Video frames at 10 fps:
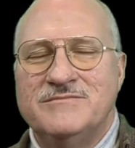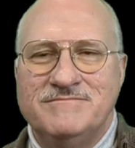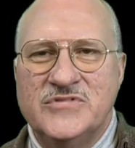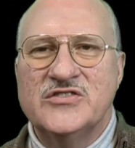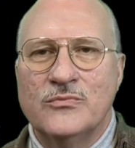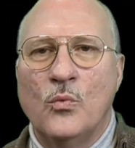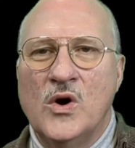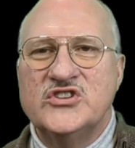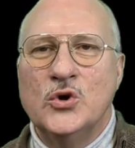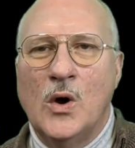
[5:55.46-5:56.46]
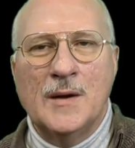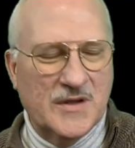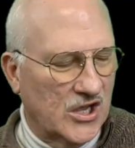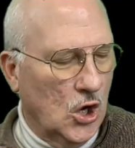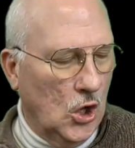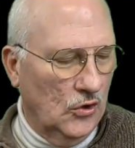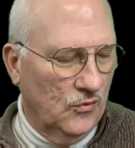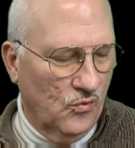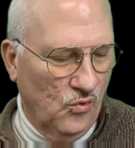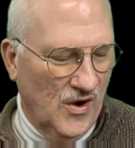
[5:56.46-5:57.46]
just what you want to be called.
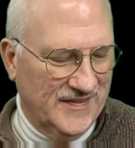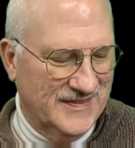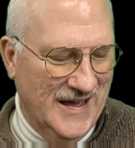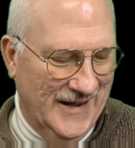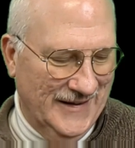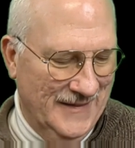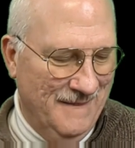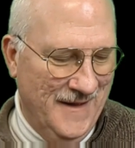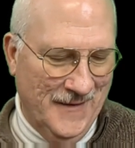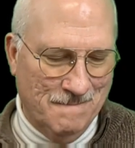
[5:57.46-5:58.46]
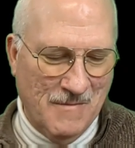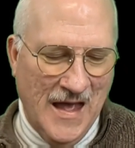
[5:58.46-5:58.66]
Write that in there.